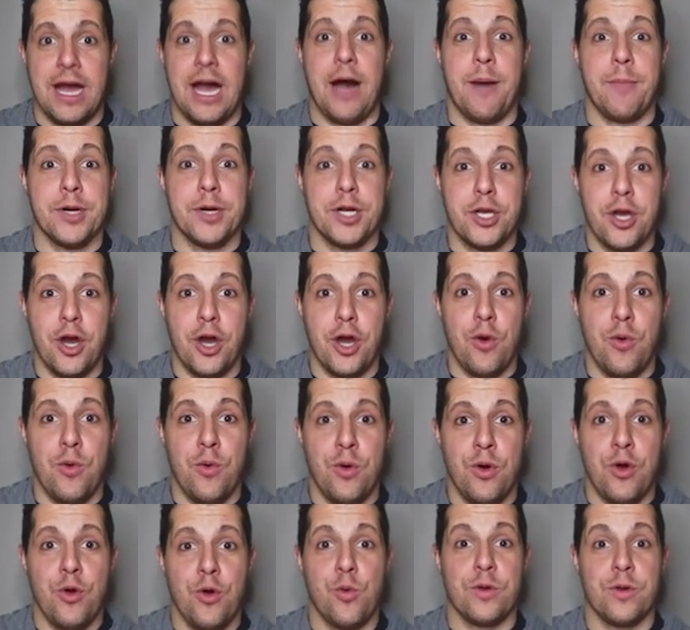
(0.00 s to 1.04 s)
I'm going to
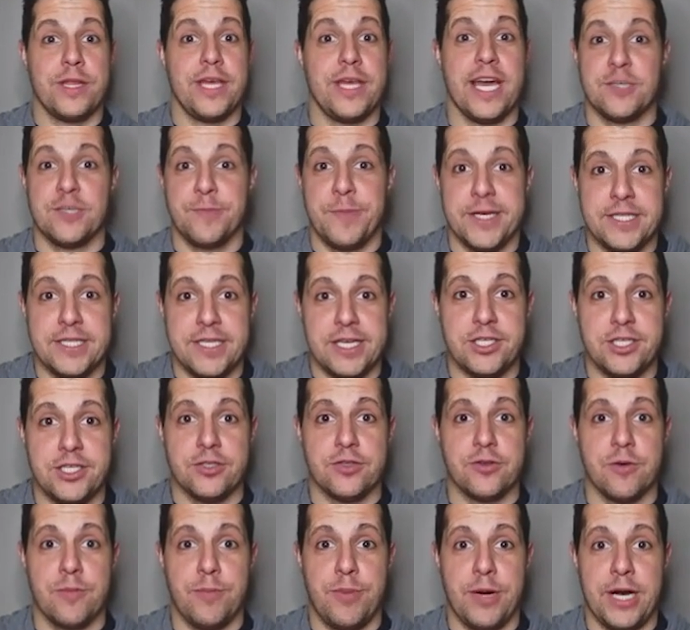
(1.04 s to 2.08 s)
go where the
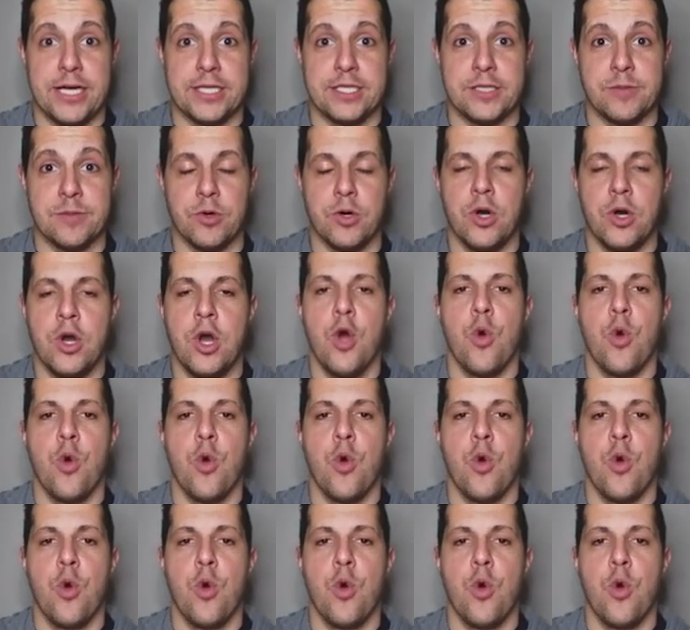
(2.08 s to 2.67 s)
expectations are impossible,